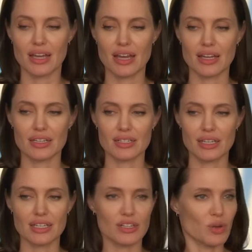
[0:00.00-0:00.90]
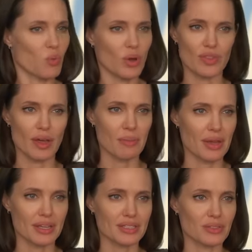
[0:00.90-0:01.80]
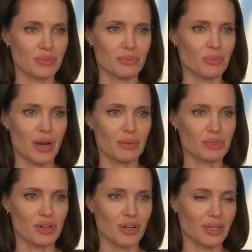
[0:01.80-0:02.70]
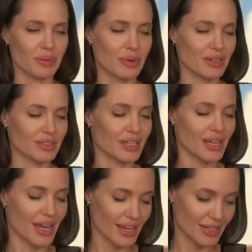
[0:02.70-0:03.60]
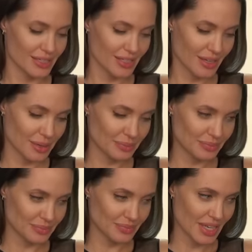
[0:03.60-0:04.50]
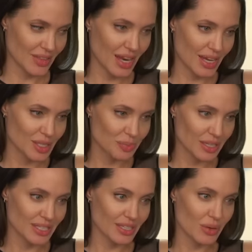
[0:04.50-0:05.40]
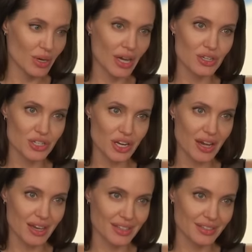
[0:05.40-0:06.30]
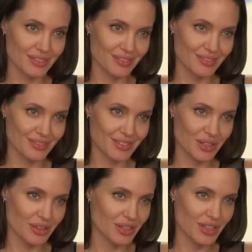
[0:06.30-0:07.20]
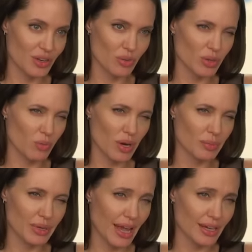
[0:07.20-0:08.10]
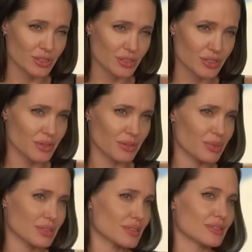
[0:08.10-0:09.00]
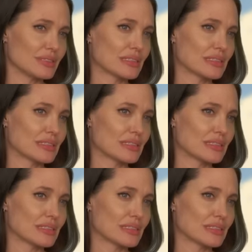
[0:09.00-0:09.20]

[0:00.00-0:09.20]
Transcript: And they didn't know what that meant and what I was talking about. And then I explained it and they were kind of shy and, you know, they don't really want to be actors, so it wasn't,